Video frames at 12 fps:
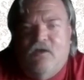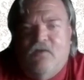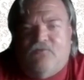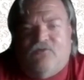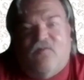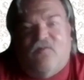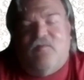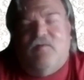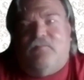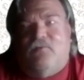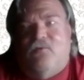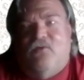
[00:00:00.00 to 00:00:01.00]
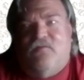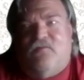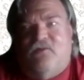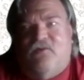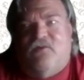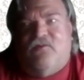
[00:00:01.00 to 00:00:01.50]
I was a government employee
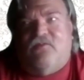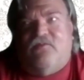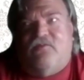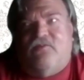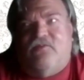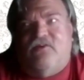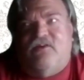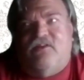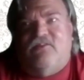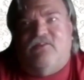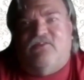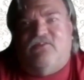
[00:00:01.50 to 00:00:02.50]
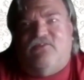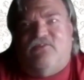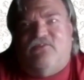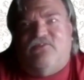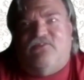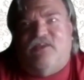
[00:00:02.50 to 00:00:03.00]
for
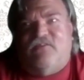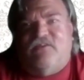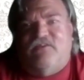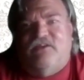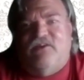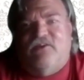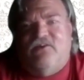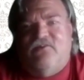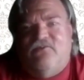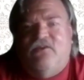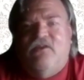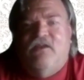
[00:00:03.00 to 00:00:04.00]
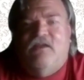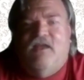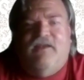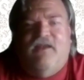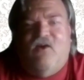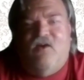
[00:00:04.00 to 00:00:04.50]
37 years, and
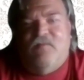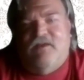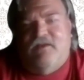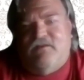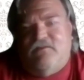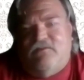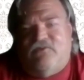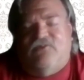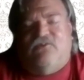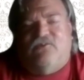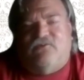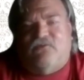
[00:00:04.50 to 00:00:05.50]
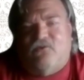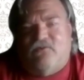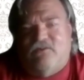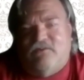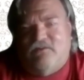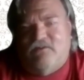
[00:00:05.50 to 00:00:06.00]
now I'm a senior
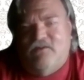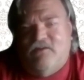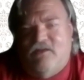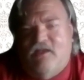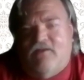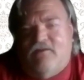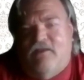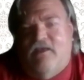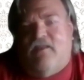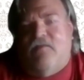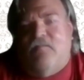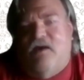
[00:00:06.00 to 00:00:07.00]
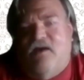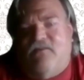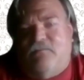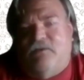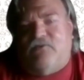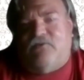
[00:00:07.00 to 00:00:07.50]
consultant at LMI
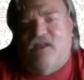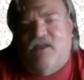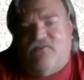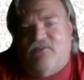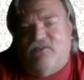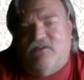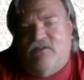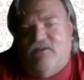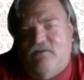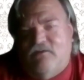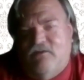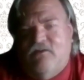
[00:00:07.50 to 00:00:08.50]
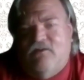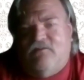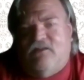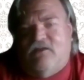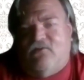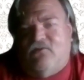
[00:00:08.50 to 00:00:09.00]
specializing in
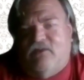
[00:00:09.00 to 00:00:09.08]
technical data.